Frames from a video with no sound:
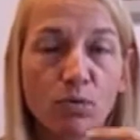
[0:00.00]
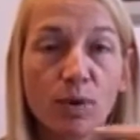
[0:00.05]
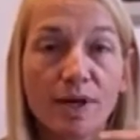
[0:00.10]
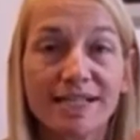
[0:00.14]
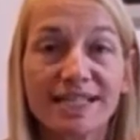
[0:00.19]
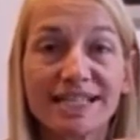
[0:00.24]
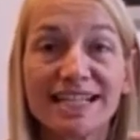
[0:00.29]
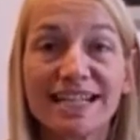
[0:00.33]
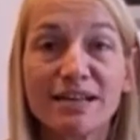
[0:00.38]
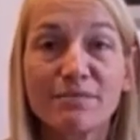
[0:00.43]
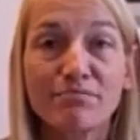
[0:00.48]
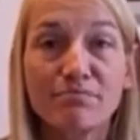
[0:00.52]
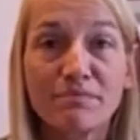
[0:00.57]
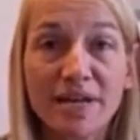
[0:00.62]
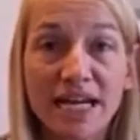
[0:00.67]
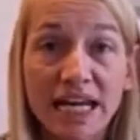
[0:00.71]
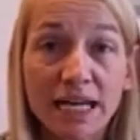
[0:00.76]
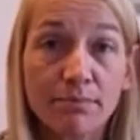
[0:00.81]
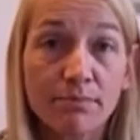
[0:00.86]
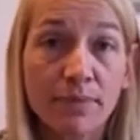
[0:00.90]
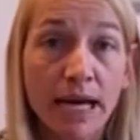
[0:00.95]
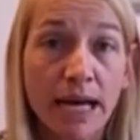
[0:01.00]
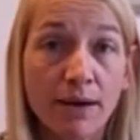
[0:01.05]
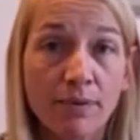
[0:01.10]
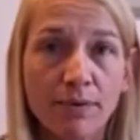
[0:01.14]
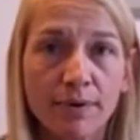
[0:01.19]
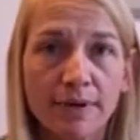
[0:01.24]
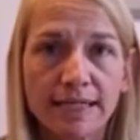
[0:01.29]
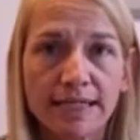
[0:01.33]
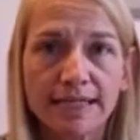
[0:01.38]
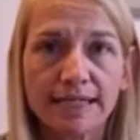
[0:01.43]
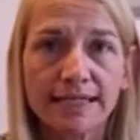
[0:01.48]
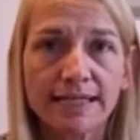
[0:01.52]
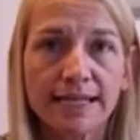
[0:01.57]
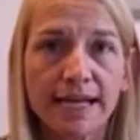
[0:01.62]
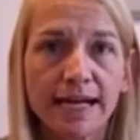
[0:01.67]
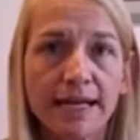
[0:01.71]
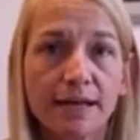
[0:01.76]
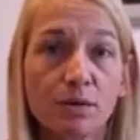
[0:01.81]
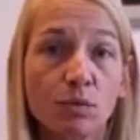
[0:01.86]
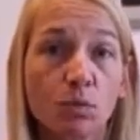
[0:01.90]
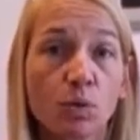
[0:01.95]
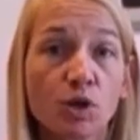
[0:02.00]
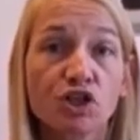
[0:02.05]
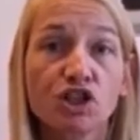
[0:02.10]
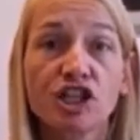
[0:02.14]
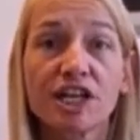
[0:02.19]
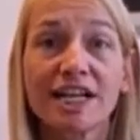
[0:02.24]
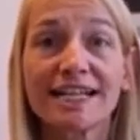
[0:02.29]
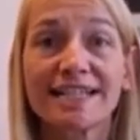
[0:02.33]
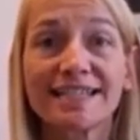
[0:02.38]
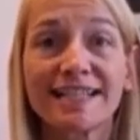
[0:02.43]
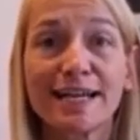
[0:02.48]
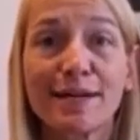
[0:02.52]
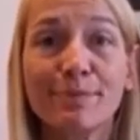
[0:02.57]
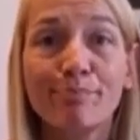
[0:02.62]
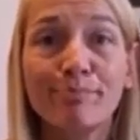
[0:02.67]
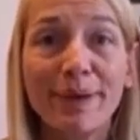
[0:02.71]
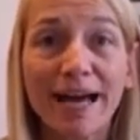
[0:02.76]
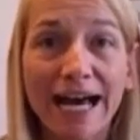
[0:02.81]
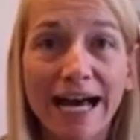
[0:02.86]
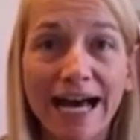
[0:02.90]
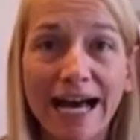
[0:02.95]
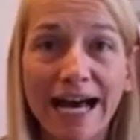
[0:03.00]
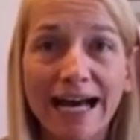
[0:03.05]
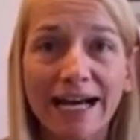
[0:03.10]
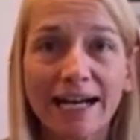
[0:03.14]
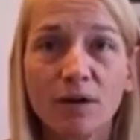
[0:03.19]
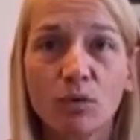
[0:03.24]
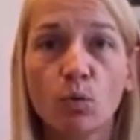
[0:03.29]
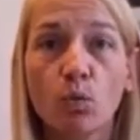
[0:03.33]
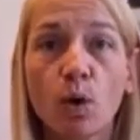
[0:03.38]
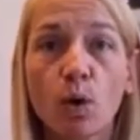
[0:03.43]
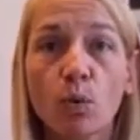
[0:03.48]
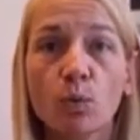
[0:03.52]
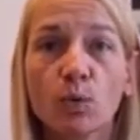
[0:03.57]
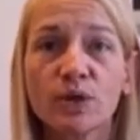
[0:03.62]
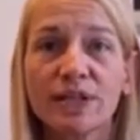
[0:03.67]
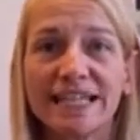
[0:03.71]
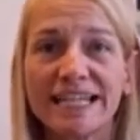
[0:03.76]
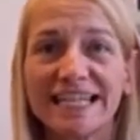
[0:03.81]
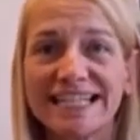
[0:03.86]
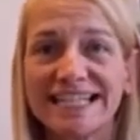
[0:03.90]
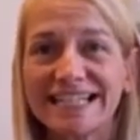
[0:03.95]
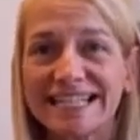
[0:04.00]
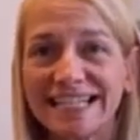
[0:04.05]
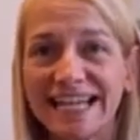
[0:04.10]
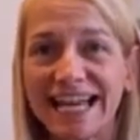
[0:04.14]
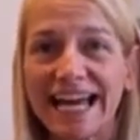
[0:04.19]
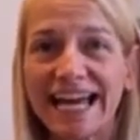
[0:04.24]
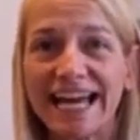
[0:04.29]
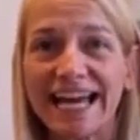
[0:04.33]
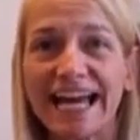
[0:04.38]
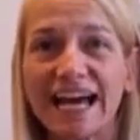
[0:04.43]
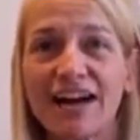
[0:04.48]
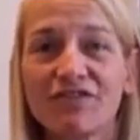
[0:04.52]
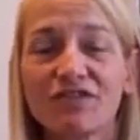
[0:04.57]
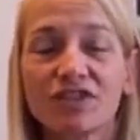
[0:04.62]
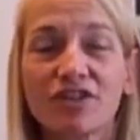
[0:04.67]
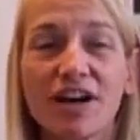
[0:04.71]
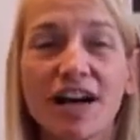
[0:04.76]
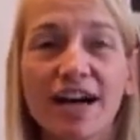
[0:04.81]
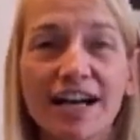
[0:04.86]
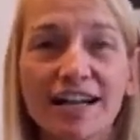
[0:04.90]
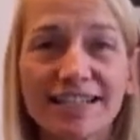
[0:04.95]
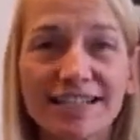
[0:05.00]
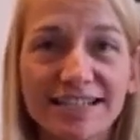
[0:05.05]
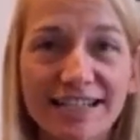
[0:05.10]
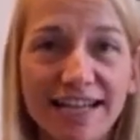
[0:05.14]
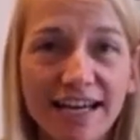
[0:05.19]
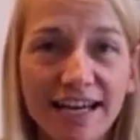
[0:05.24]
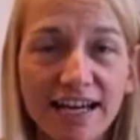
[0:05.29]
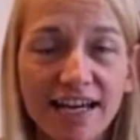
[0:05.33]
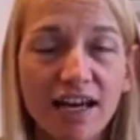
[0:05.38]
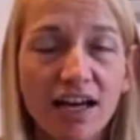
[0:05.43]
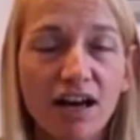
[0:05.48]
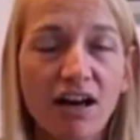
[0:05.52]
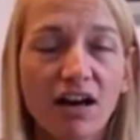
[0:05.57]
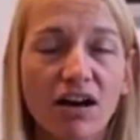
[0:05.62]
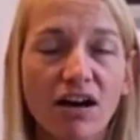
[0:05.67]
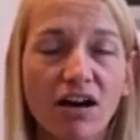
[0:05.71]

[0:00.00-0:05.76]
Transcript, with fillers: and what did he mean by what he said and what should I say back and what will he say after I say,